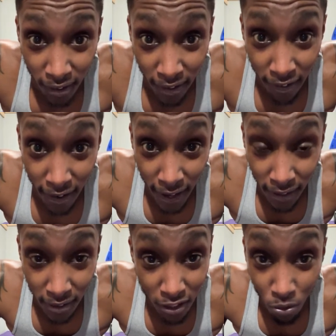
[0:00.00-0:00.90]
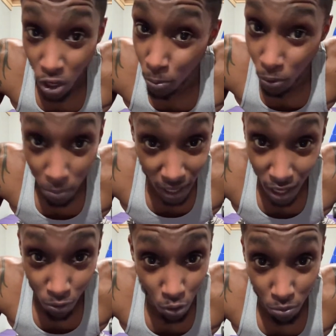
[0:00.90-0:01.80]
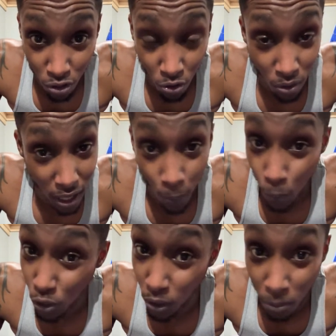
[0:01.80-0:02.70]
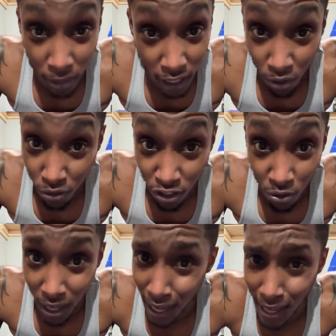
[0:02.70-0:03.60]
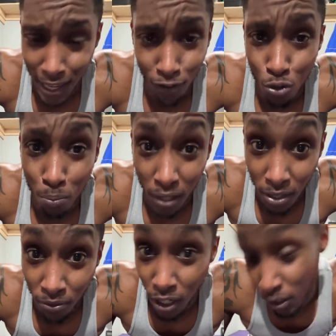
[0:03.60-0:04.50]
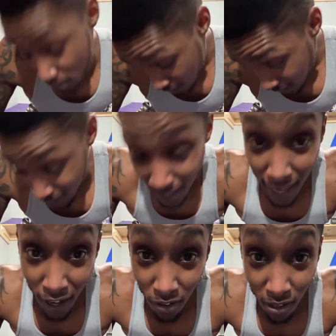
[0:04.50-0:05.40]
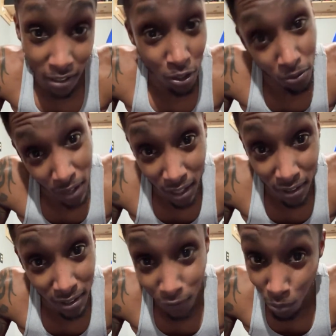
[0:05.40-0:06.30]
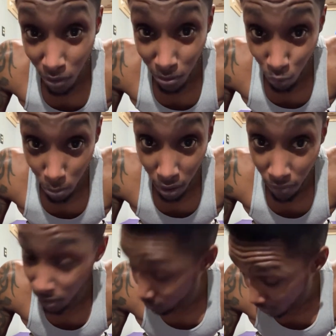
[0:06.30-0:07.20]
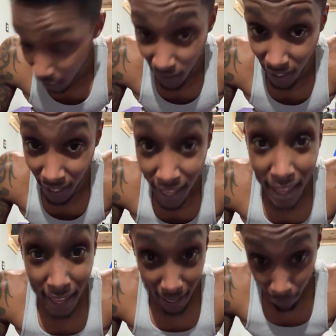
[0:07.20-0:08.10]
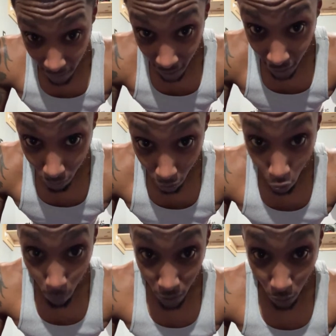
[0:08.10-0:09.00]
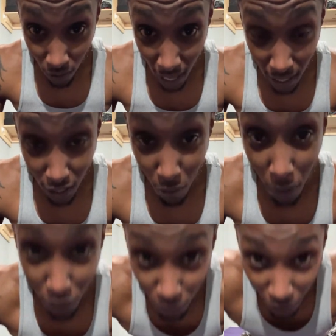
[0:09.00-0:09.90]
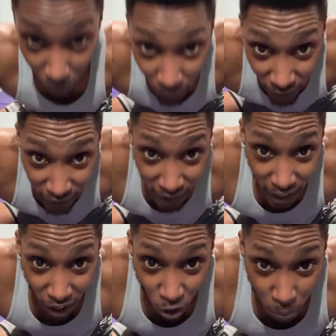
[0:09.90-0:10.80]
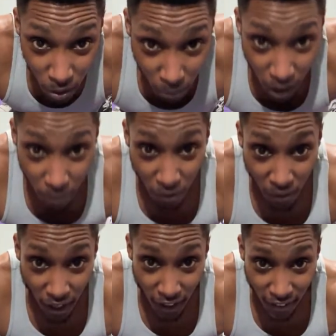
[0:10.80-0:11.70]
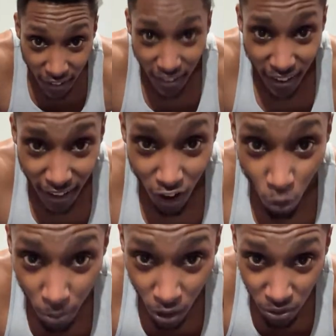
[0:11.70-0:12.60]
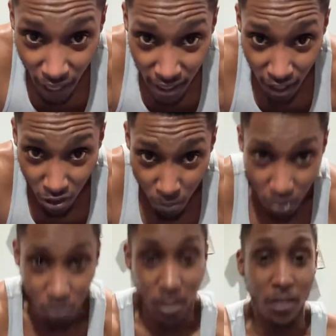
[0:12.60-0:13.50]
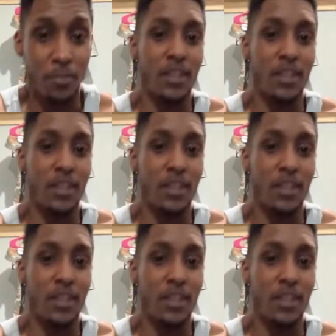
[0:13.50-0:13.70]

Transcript: All right? This going to help you in the bedroom too. Help you with your libido too. And give you blood flow to that area. So, fellas, if you want some more blood flow to the area, I'm telling you, open those adductor muscles up. Open them up, okay? Open those adductor muscles up.